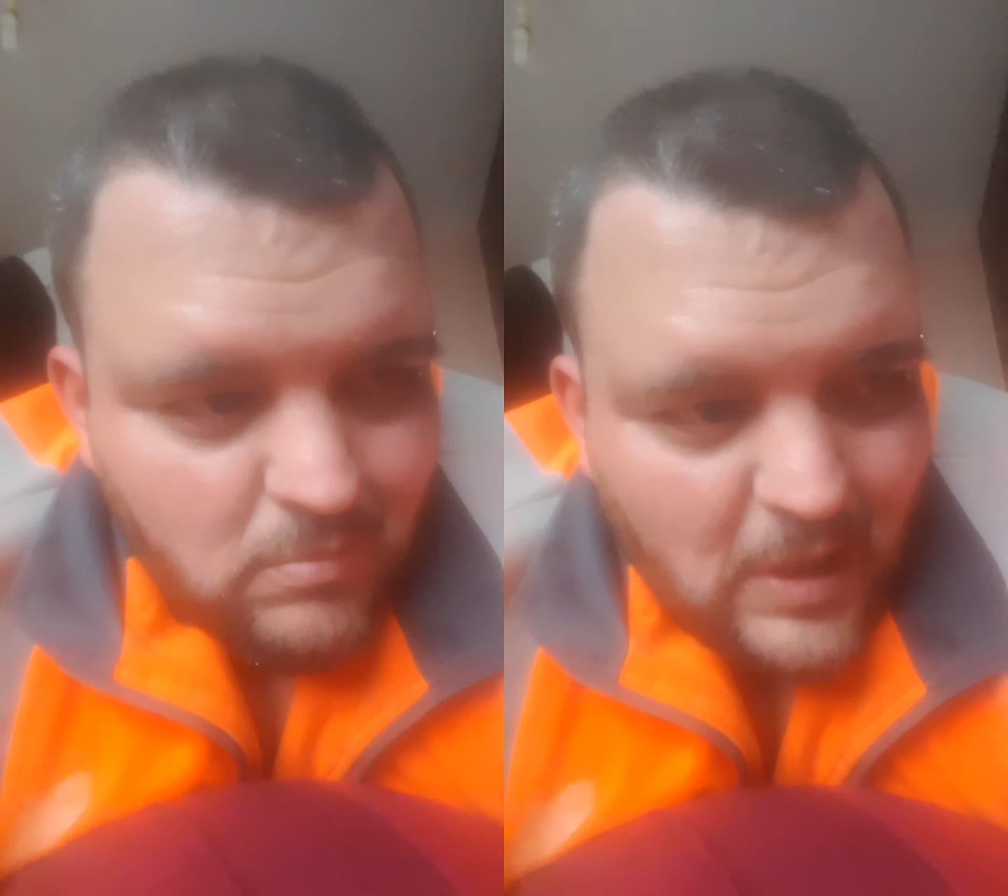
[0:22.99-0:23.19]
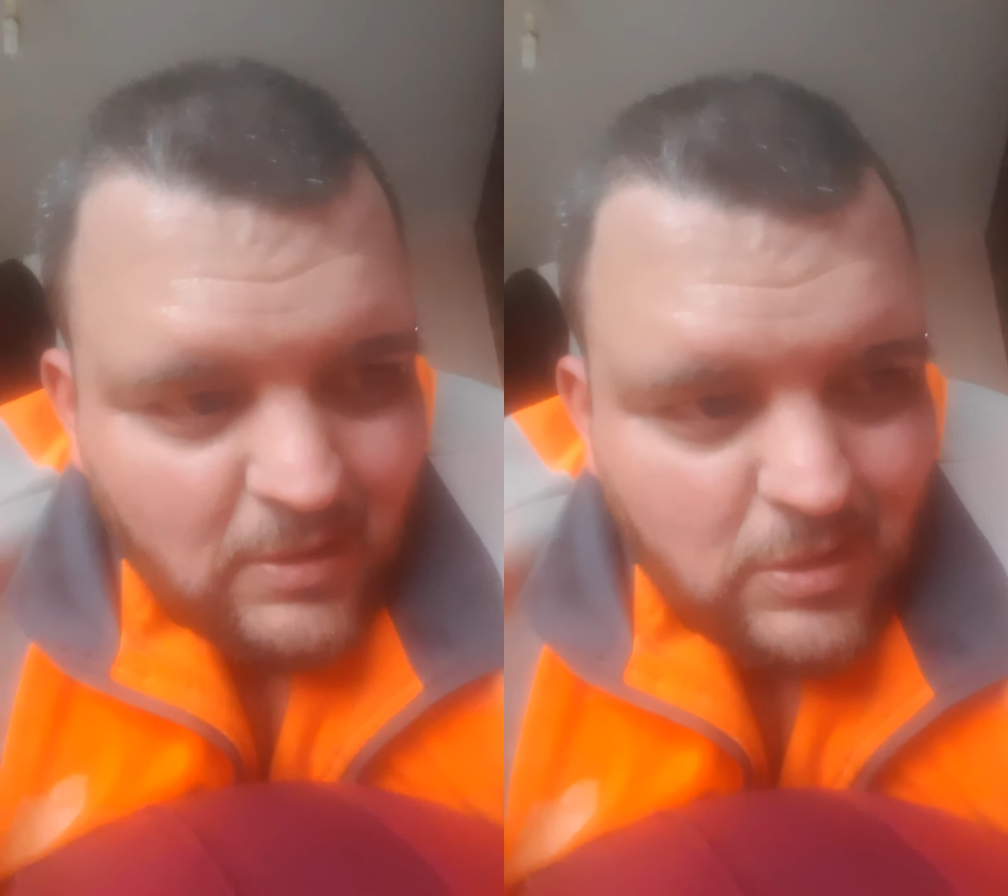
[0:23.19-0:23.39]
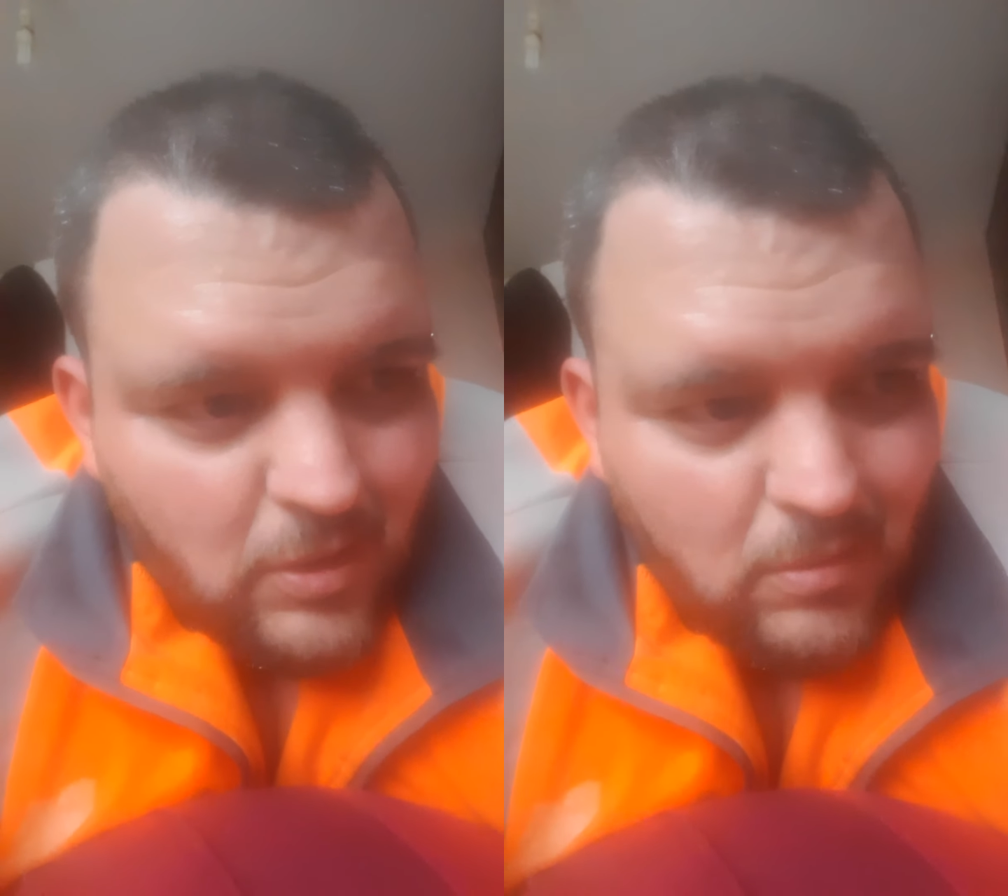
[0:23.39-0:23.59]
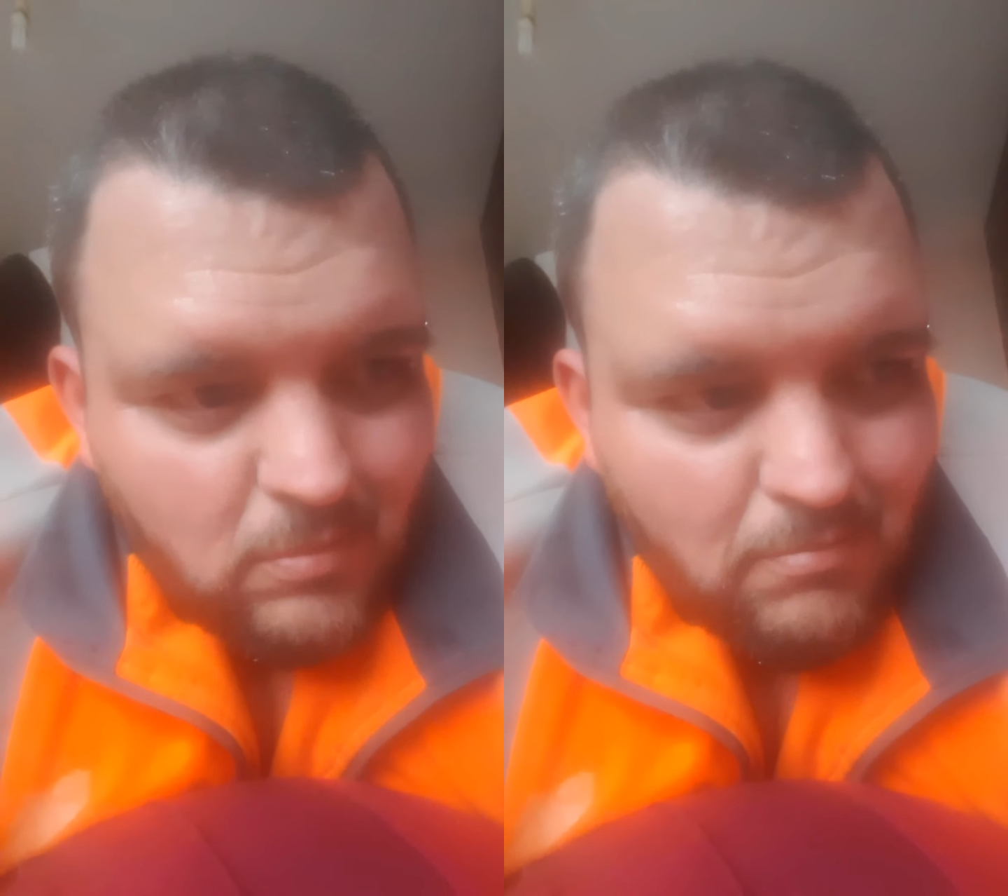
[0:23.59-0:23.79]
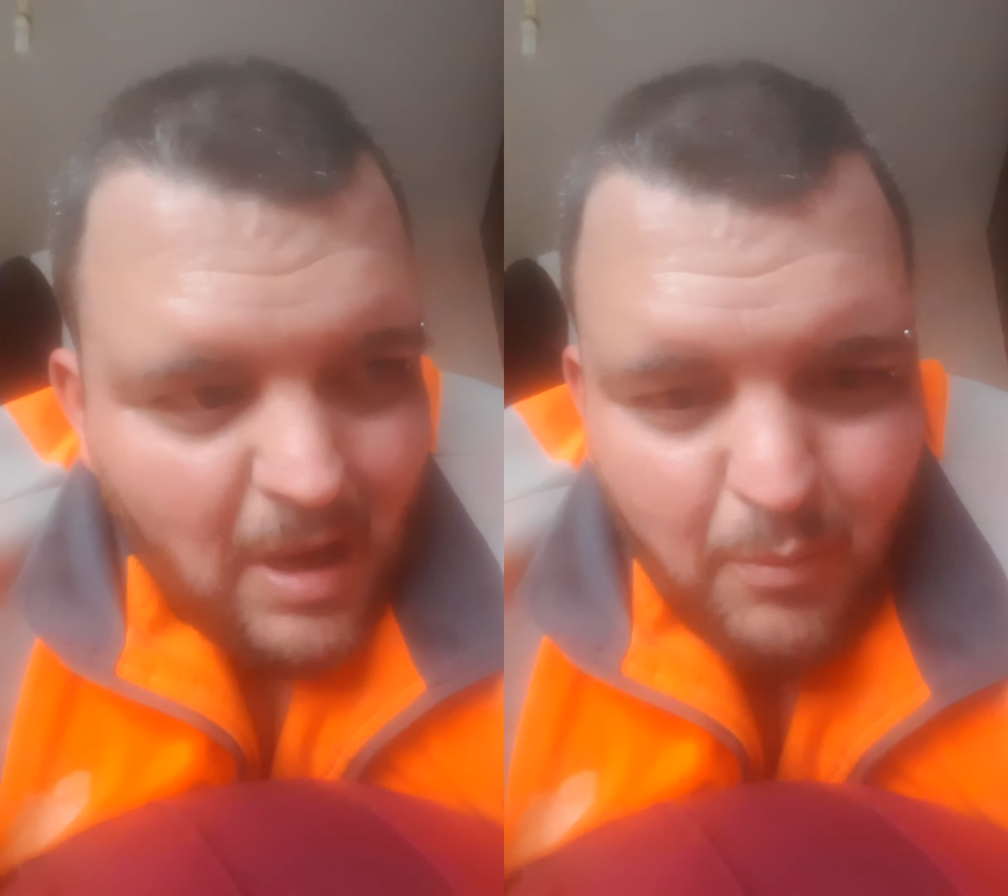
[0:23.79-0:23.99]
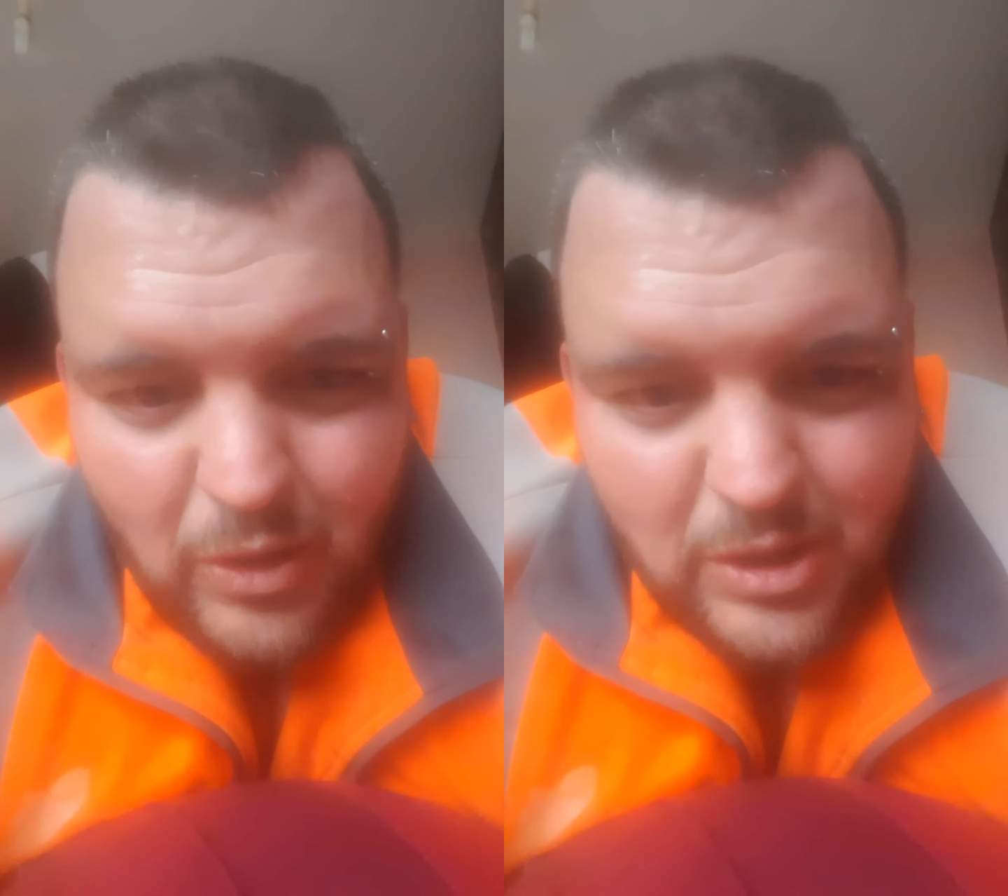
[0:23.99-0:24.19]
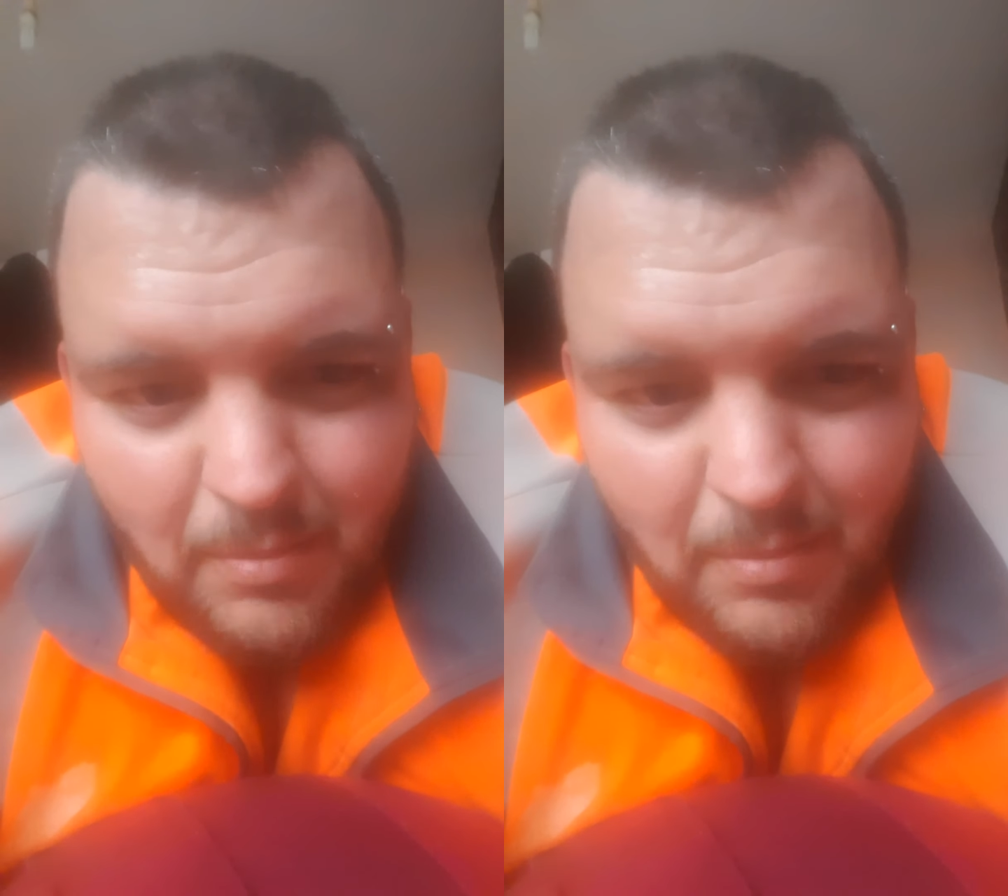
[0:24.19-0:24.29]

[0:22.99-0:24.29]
that's not memories